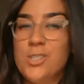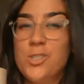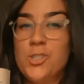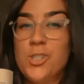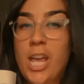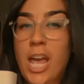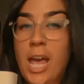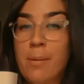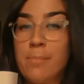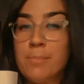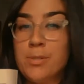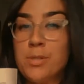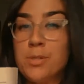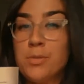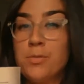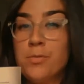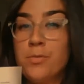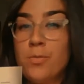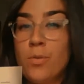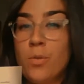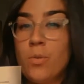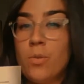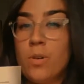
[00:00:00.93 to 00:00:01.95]
Chapter
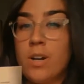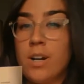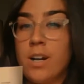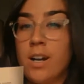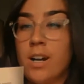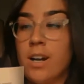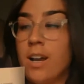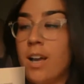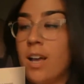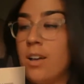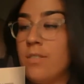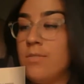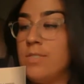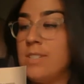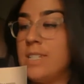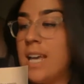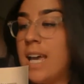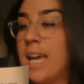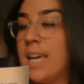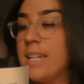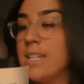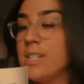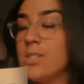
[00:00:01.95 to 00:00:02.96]
4 of
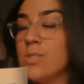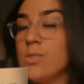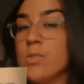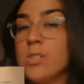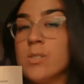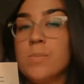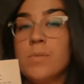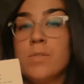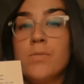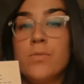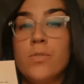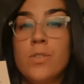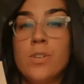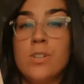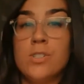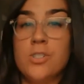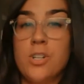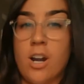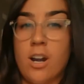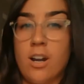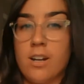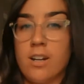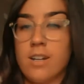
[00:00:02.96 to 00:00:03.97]
Dinosaurs Before
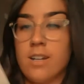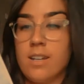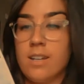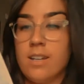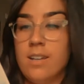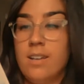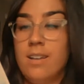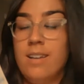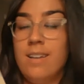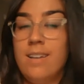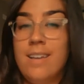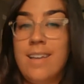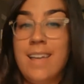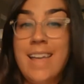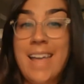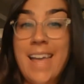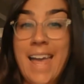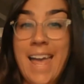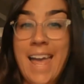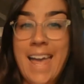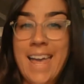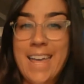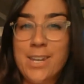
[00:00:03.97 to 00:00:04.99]
Dark,
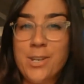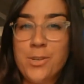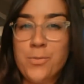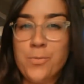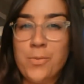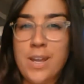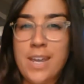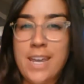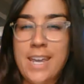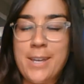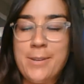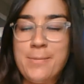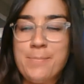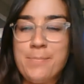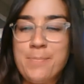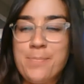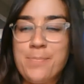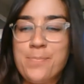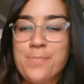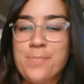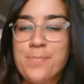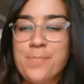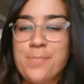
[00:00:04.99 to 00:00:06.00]
Henry.
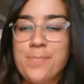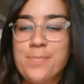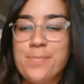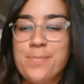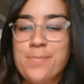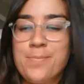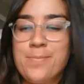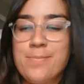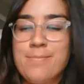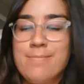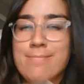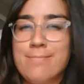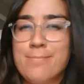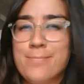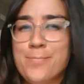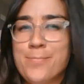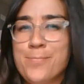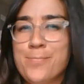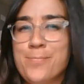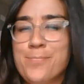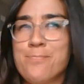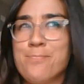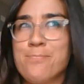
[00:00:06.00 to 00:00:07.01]

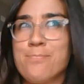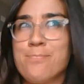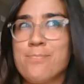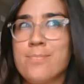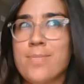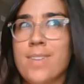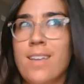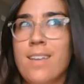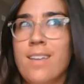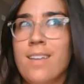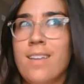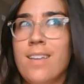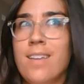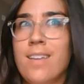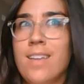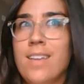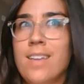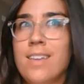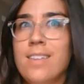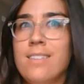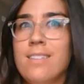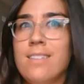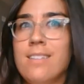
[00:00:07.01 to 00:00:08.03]
Hmm.
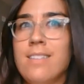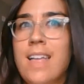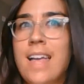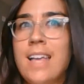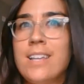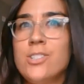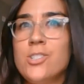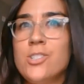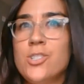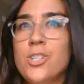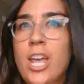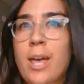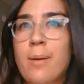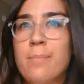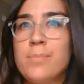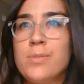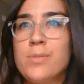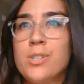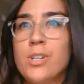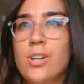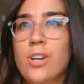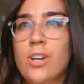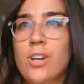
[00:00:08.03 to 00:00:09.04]
In the last
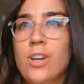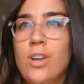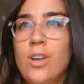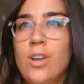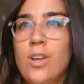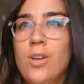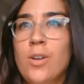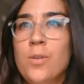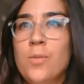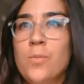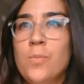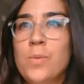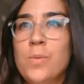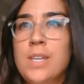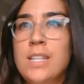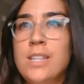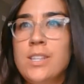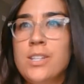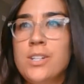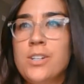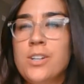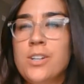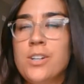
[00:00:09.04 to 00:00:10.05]
chapter, we
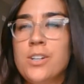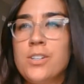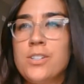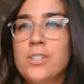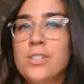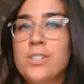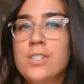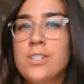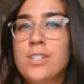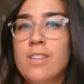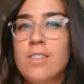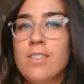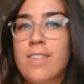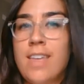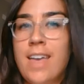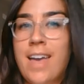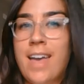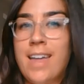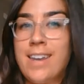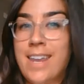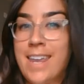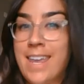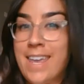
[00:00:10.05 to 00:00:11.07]
learned
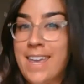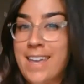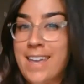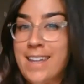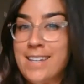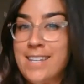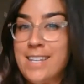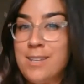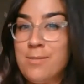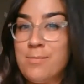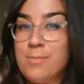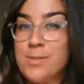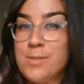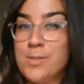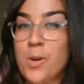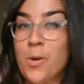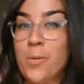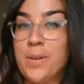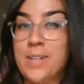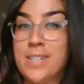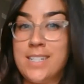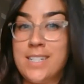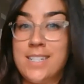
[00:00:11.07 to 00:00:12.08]
that Annie was
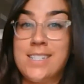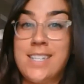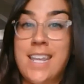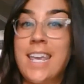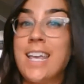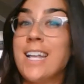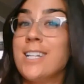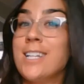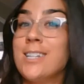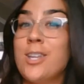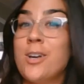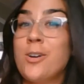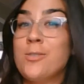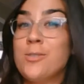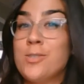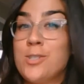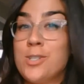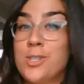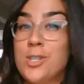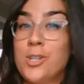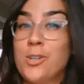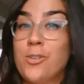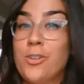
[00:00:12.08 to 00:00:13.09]
going to say hello
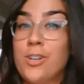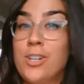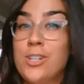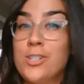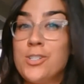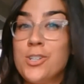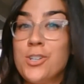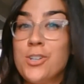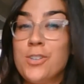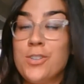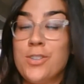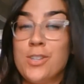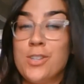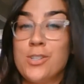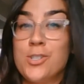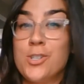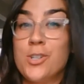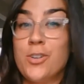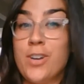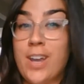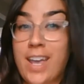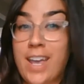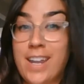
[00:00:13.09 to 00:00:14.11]
to the creature, the
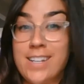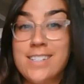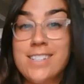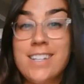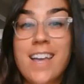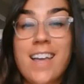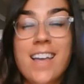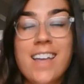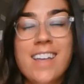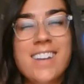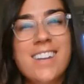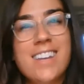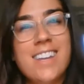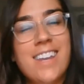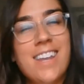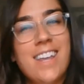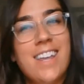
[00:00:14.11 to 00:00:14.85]
Pteranodon.